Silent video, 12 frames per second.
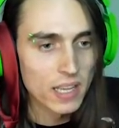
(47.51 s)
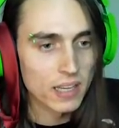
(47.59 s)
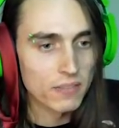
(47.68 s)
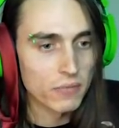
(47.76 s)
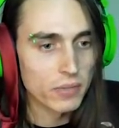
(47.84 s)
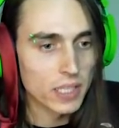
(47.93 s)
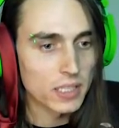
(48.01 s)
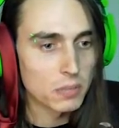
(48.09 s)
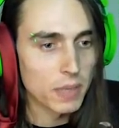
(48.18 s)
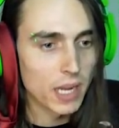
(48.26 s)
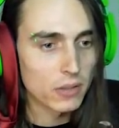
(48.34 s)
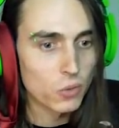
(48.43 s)
It freaks
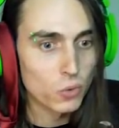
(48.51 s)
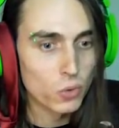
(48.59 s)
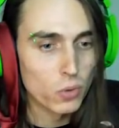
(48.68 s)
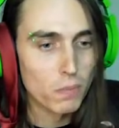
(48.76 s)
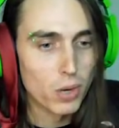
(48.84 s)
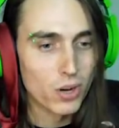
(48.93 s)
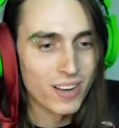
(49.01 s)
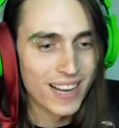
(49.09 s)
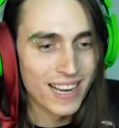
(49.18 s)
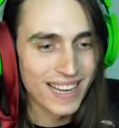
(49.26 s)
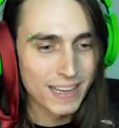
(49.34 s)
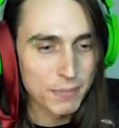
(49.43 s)
me out. Ooh, ball.
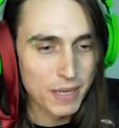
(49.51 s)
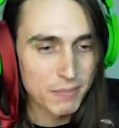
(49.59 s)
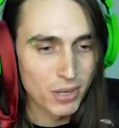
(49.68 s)
I like big